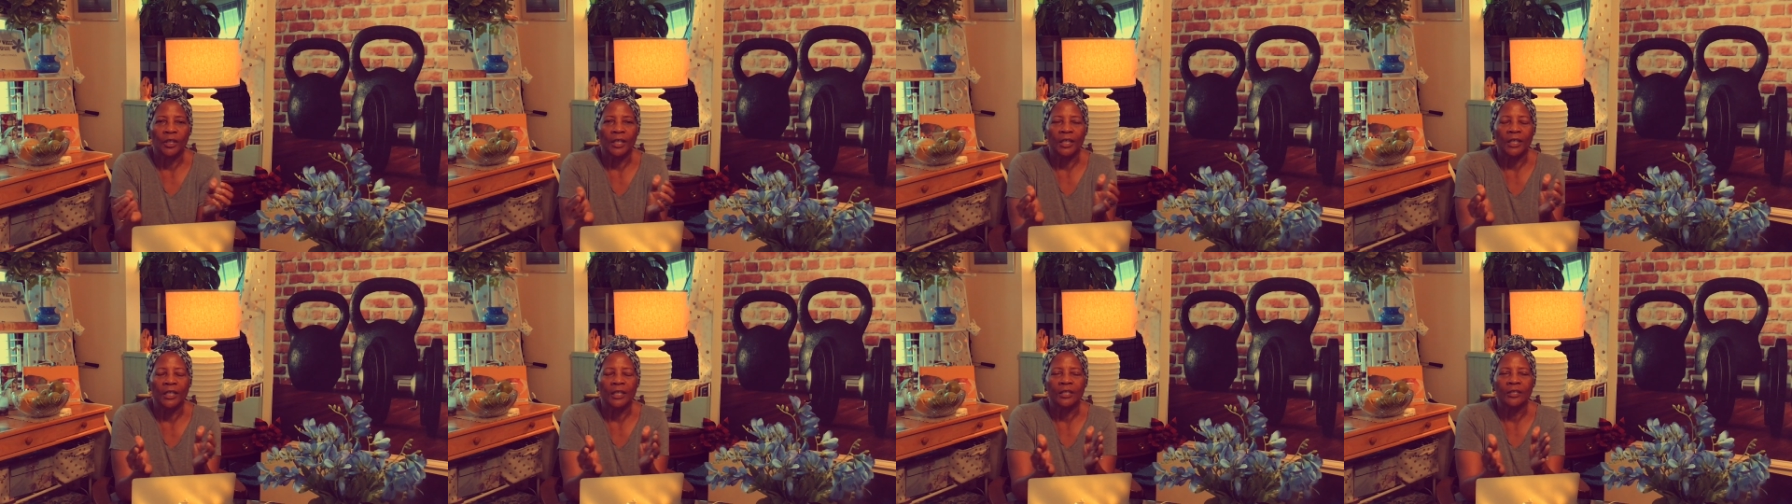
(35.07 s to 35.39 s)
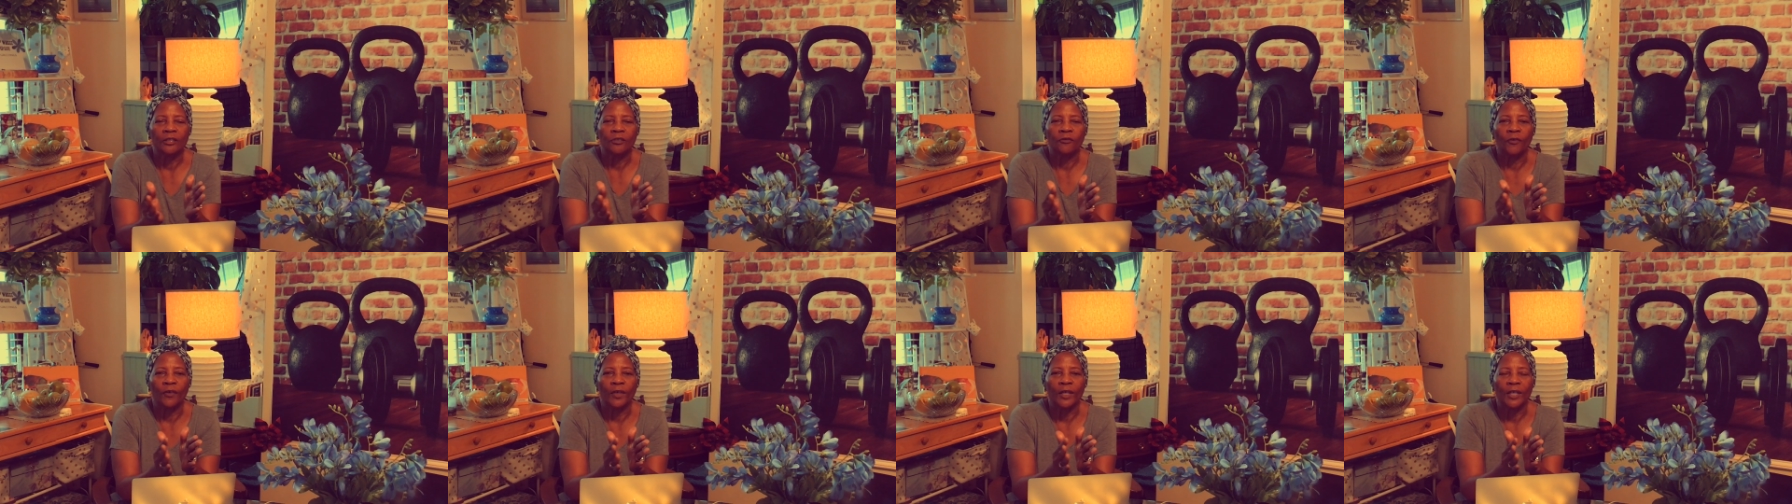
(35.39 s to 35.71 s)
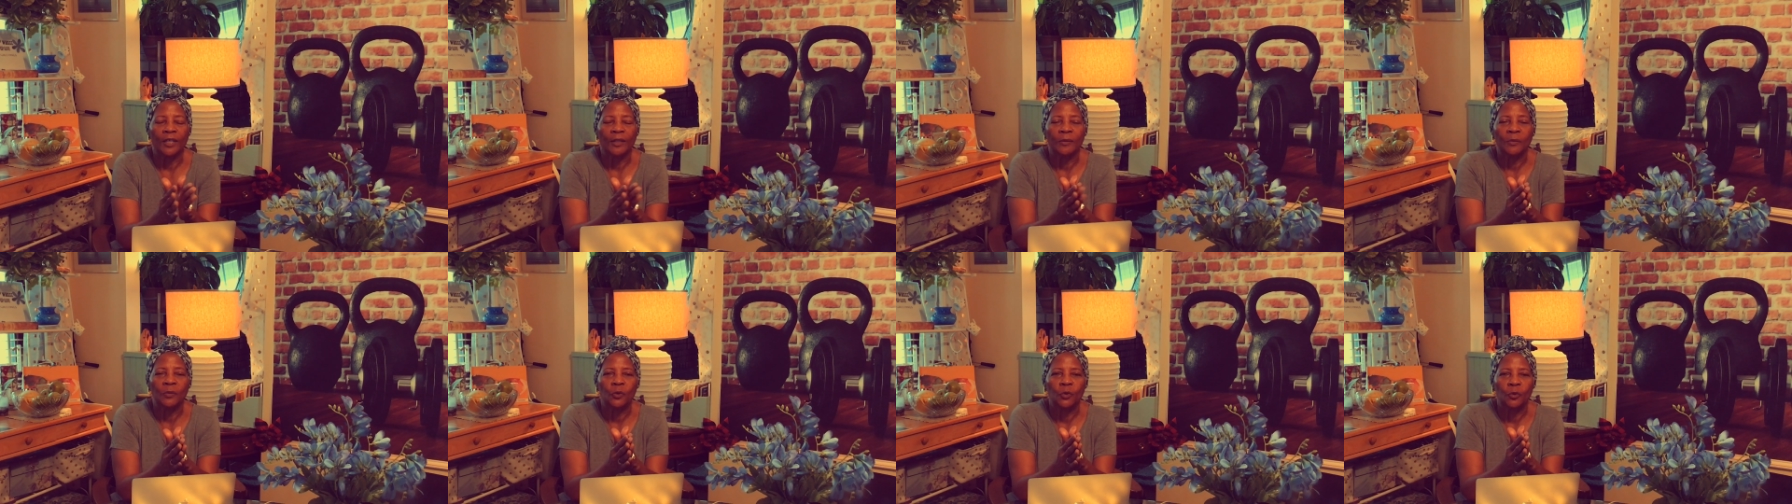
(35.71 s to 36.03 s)
years for
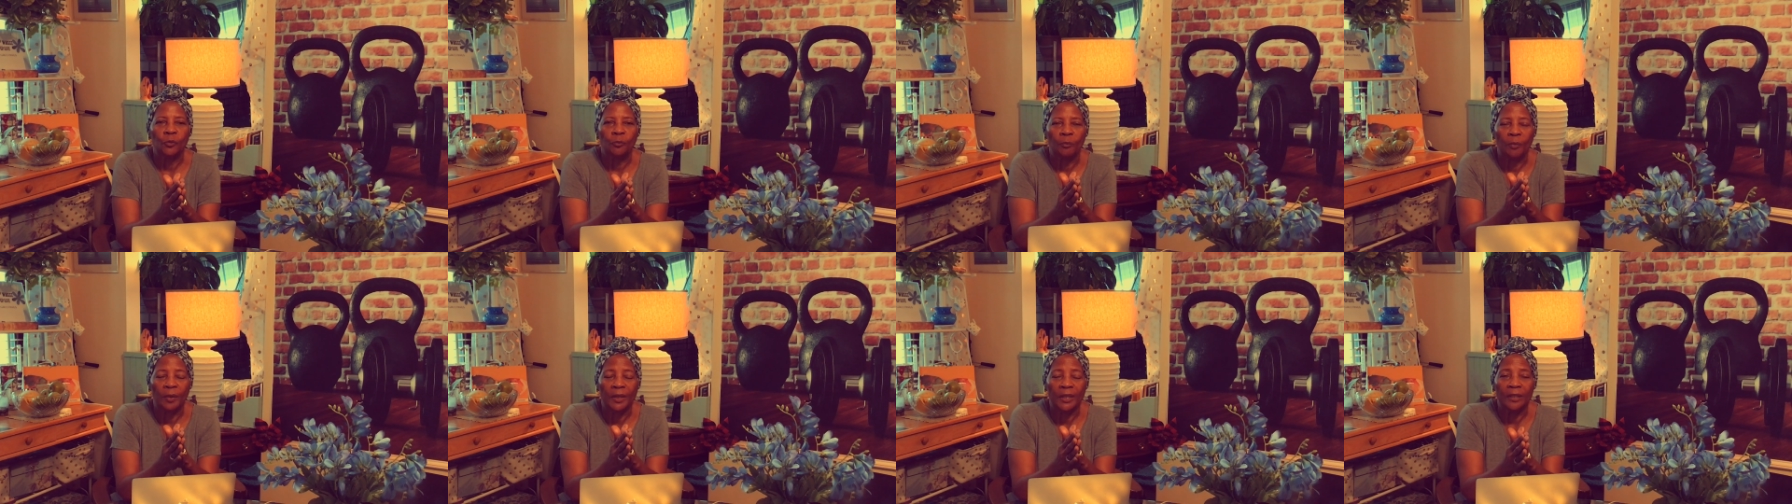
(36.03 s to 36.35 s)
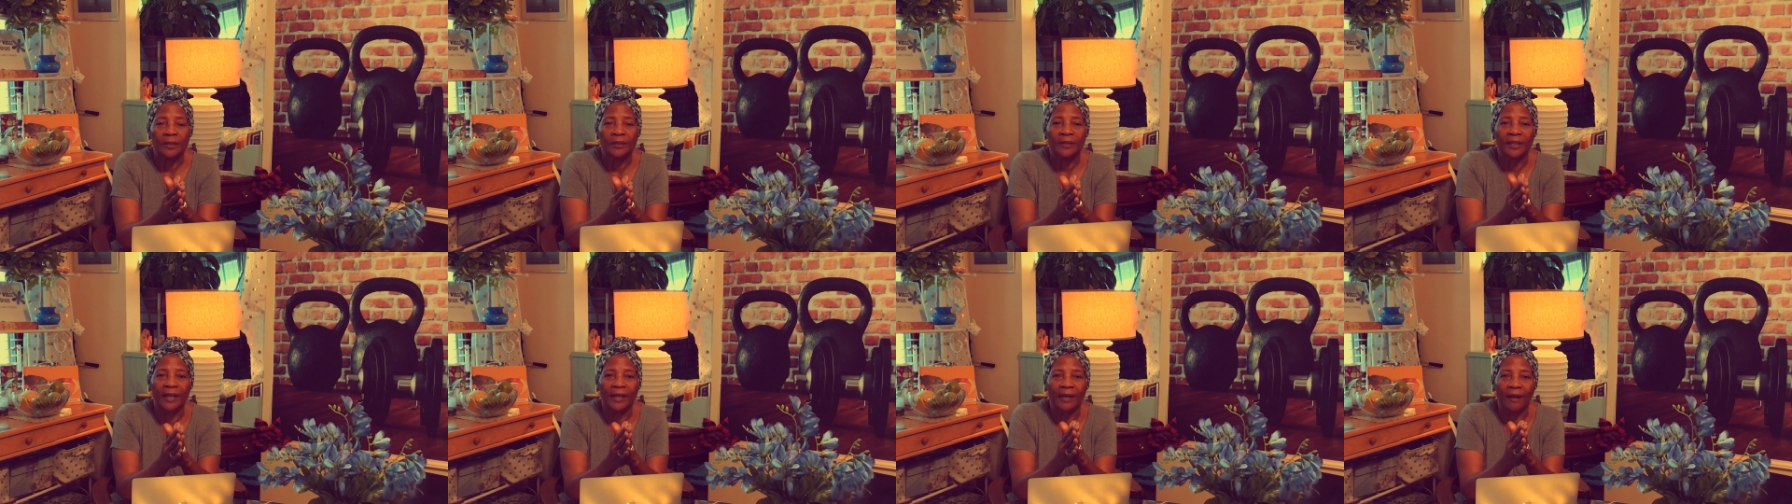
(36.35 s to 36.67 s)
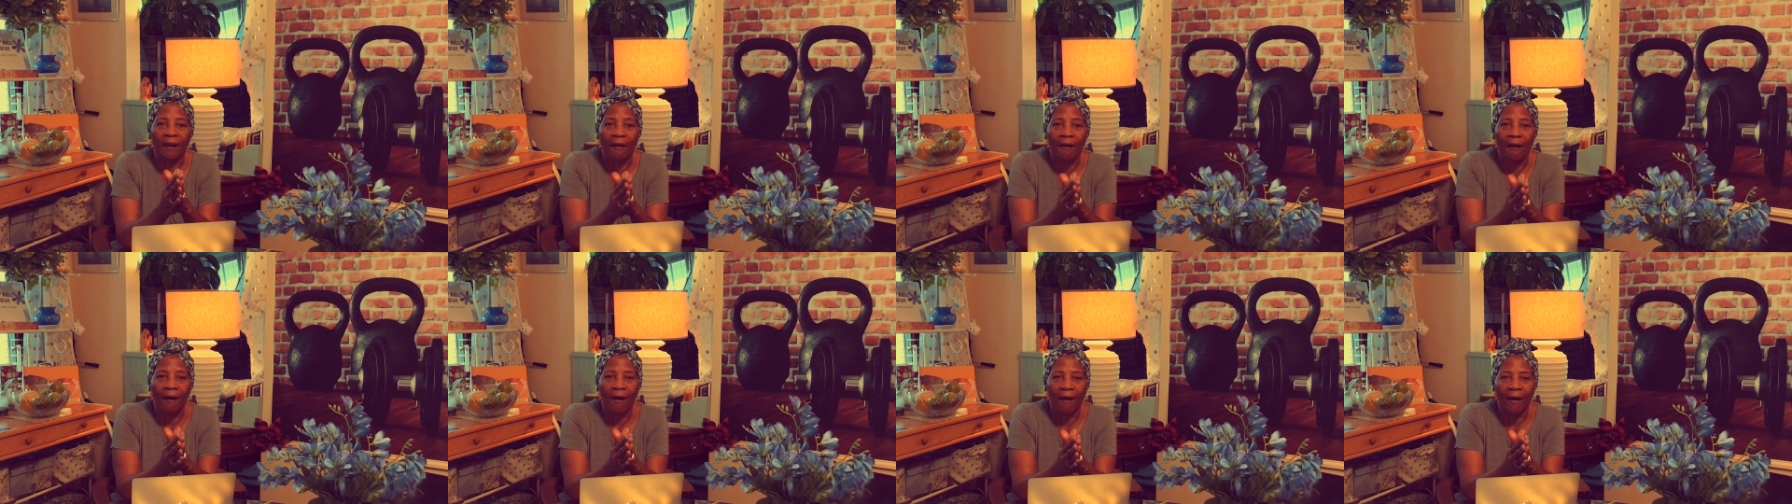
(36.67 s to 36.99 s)
him to build that
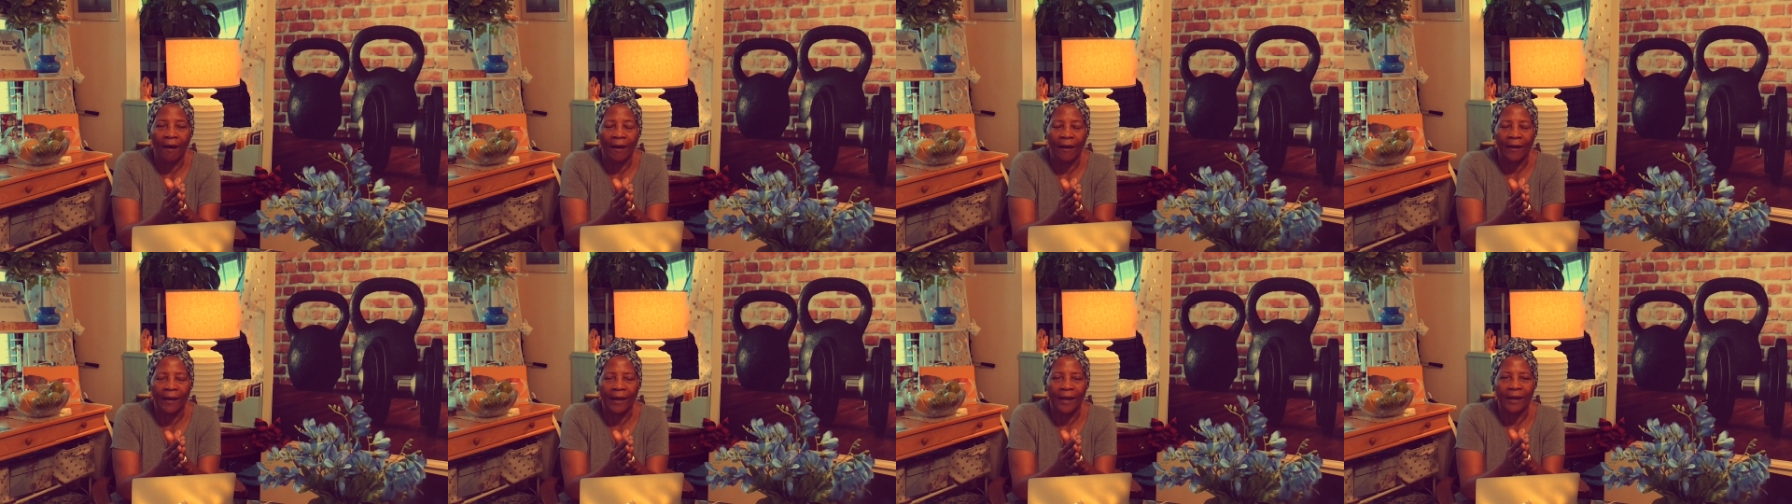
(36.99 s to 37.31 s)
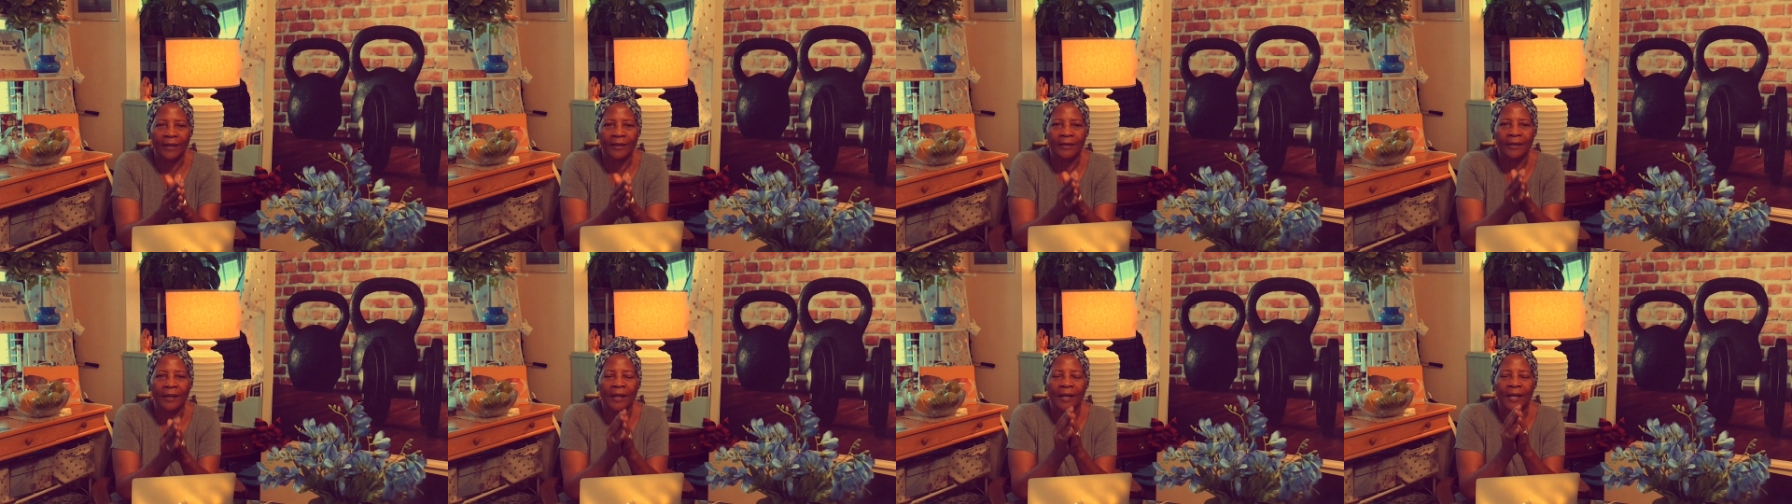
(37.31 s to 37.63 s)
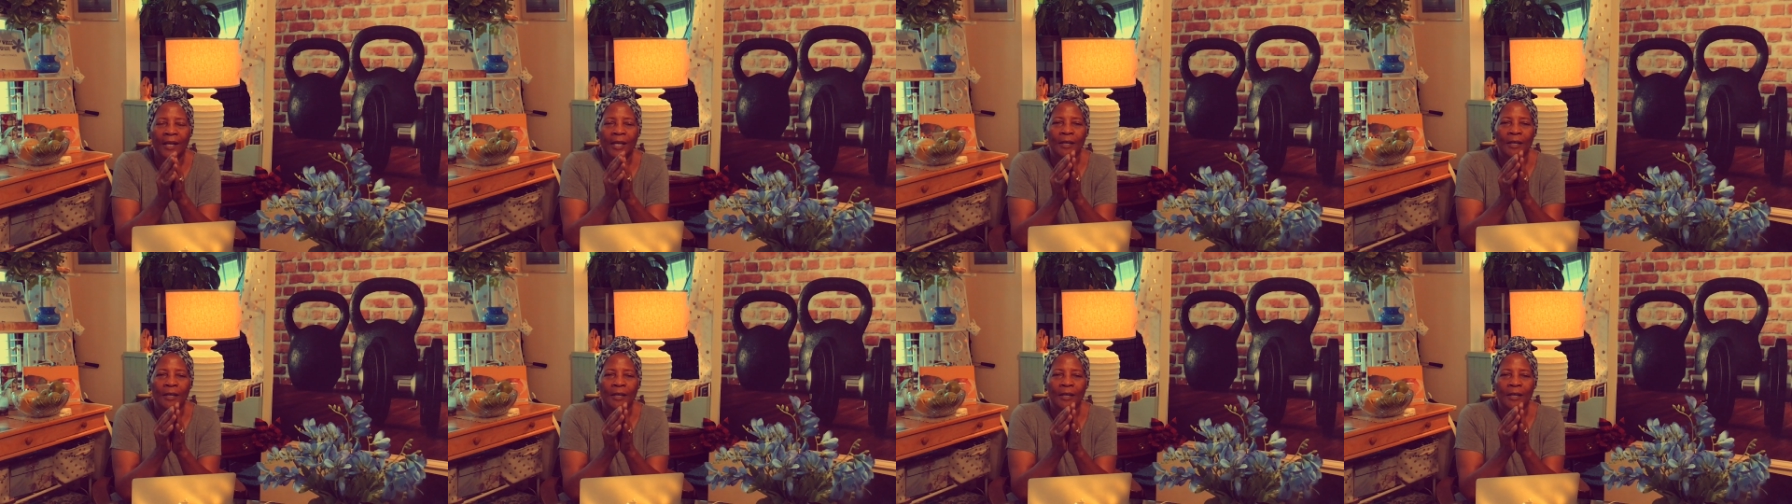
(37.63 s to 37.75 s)
ark and